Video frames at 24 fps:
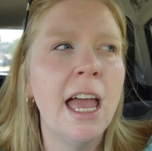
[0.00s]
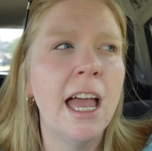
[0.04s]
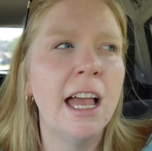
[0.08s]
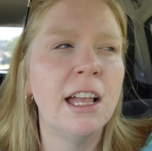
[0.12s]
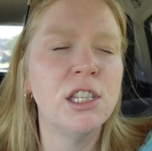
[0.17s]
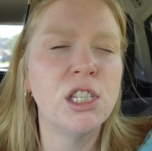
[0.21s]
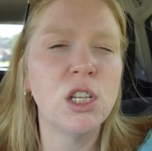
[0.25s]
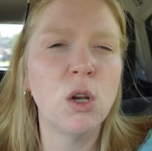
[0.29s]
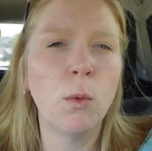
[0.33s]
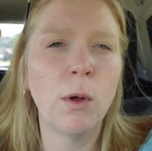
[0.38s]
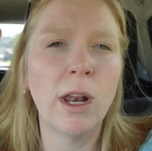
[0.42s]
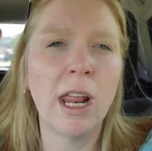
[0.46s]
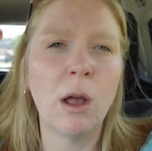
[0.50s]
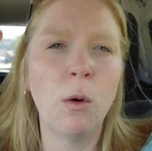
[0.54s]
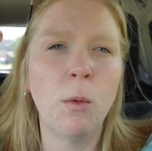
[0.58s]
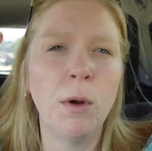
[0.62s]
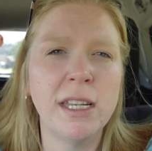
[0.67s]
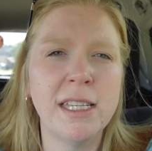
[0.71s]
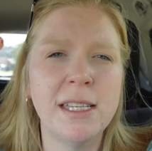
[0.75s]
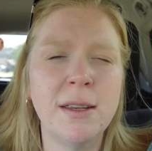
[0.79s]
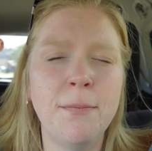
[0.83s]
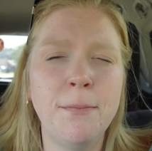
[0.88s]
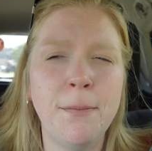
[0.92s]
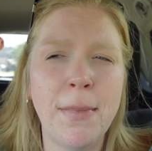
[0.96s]
And so when I
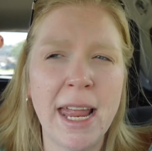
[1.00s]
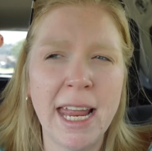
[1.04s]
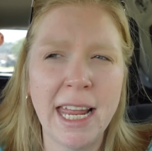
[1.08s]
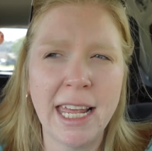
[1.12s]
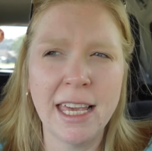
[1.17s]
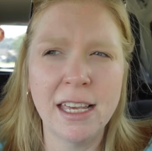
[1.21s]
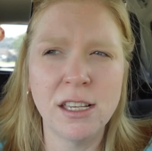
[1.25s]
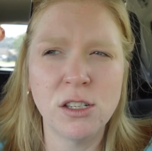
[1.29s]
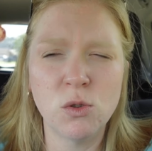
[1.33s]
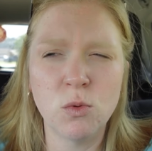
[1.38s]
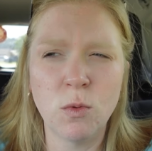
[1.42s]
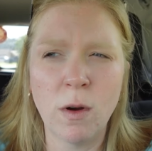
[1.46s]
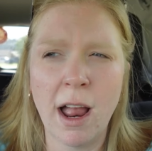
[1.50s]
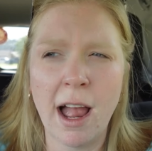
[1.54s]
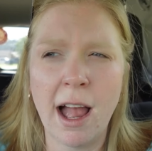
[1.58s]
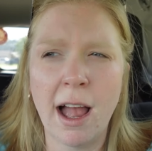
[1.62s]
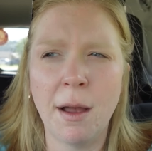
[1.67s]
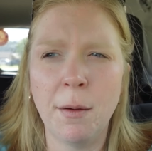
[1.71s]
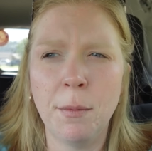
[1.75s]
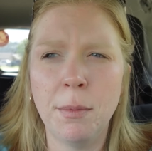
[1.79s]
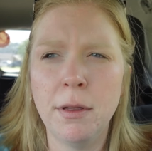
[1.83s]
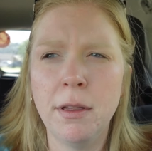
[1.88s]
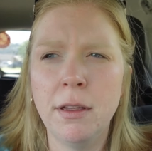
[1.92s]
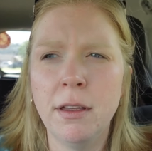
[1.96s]
went to make his
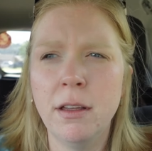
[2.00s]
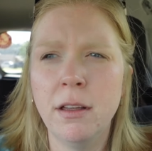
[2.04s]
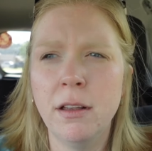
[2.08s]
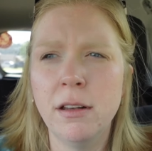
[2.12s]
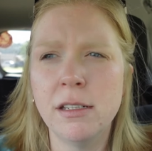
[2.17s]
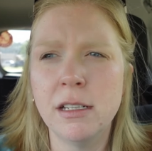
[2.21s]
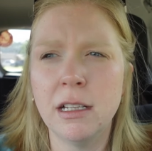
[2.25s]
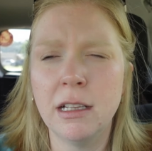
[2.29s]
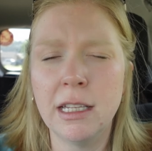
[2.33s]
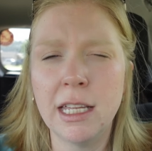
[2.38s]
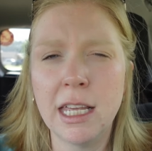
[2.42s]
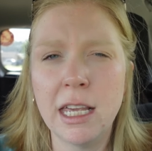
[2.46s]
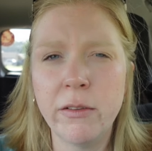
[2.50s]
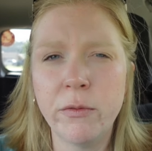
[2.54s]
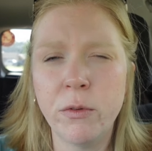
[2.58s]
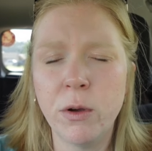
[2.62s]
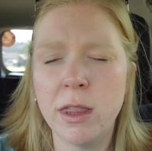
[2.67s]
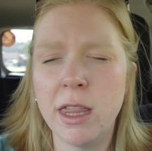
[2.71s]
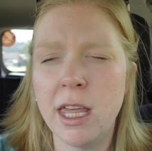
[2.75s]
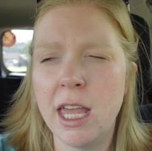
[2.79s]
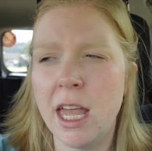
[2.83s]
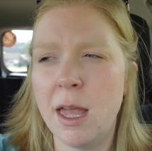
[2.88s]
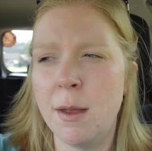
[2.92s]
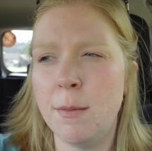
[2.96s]
wrap to leave
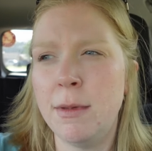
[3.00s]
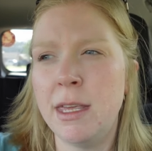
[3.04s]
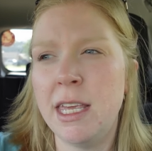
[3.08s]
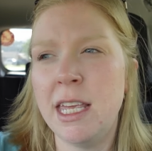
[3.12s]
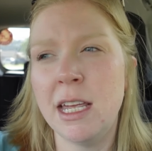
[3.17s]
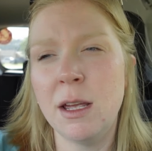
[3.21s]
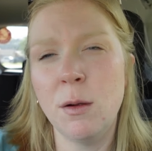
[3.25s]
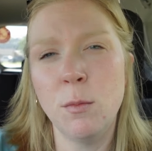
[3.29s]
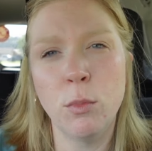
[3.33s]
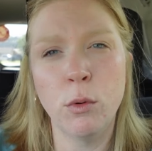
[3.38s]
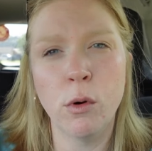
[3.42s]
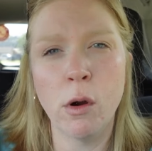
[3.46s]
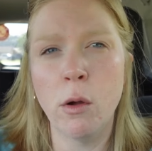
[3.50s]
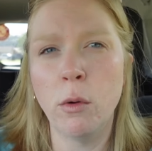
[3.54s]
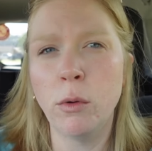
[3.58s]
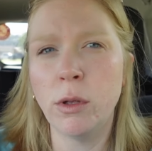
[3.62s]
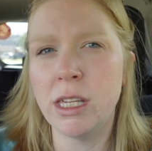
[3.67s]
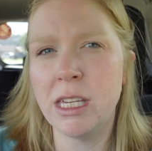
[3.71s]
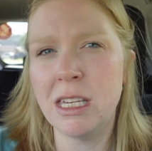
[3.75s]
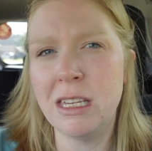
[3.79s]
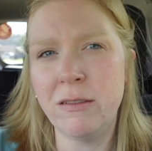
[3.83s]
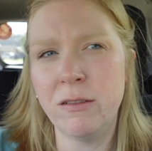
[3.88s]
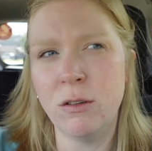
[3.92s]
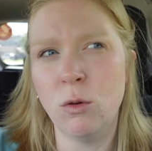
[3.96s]
with him, it broke
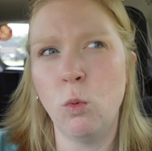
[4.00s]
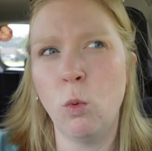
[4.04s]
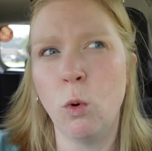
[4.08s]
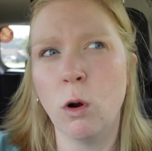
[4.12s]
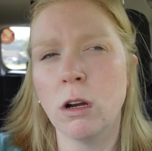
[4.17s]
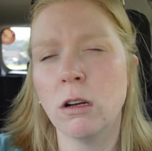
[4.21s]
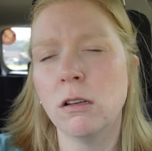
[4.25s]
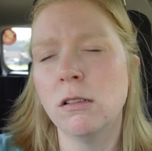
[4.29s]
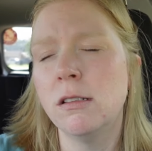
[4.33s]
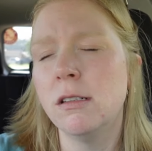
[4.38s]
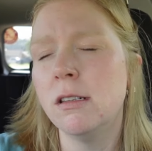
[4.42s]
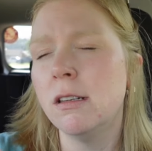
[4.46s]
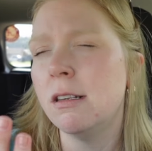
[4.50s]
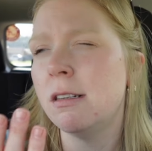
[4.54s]
even worse.